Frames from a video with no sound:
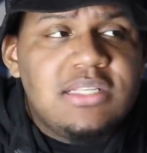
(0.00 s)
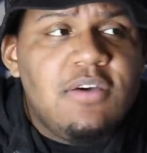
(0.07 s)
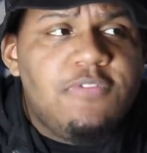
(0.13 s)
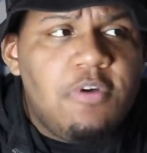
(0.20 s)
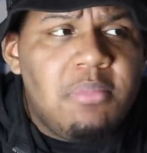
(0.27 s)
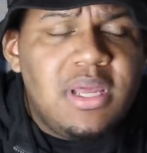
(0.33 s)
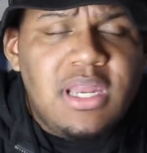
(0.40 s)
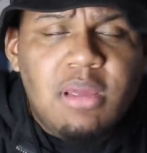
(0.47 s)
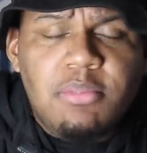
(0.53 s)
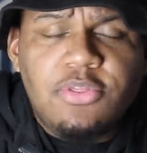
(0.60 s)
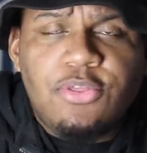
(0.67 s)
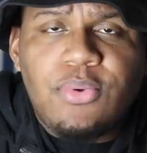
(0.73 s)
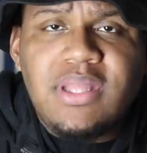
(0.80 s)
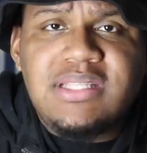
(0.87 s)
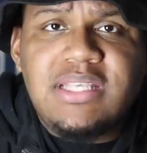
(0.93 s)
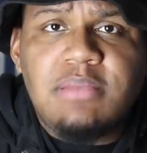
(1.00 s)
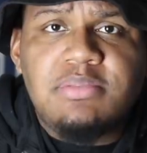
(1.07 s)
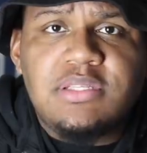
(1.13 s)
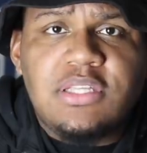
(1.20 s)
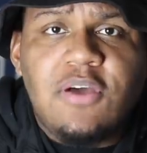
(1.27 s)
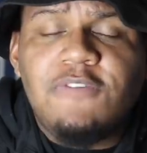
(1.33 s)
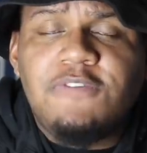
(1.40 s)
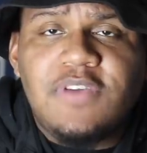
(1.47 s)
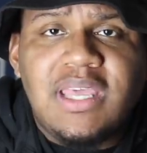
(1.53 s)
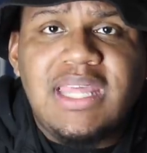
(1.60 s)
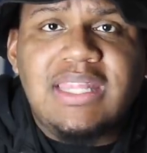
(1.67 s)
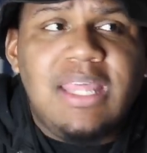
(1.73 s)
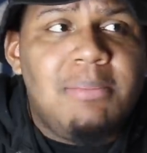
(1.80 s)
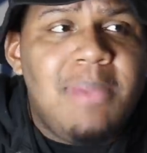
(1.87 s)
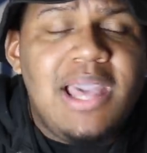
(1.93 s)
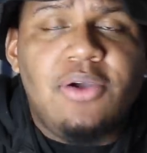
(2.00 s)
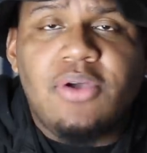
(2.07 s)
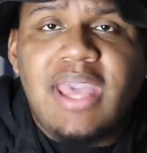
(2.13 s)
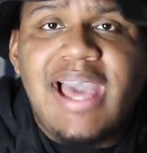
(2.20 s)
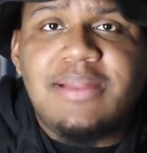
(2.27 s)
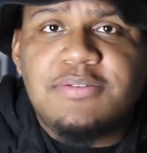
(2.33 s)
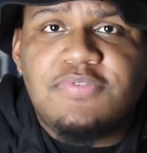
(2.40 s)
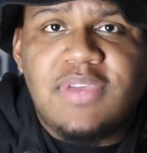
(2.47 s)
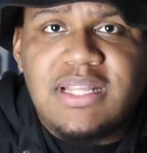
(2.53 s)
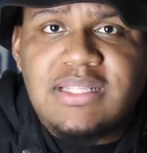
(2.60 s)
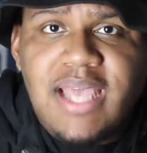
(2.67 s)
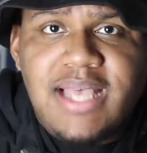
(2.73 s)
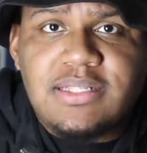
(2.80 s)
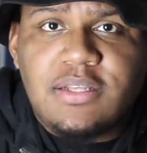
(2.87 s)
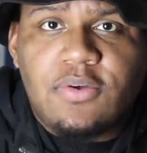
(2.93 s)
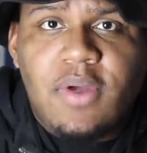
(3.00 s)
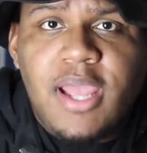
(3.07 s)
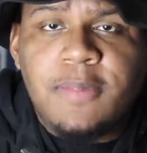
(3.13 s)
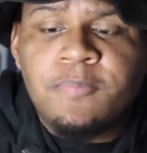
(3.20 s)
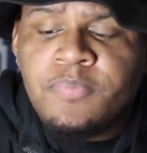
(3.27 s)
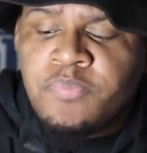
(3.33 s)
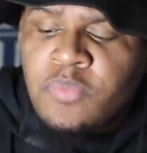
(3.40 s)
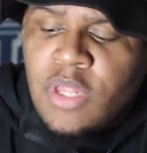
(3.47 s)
So for my number three tip is don't forget that Michael Gallup's fantastic, right?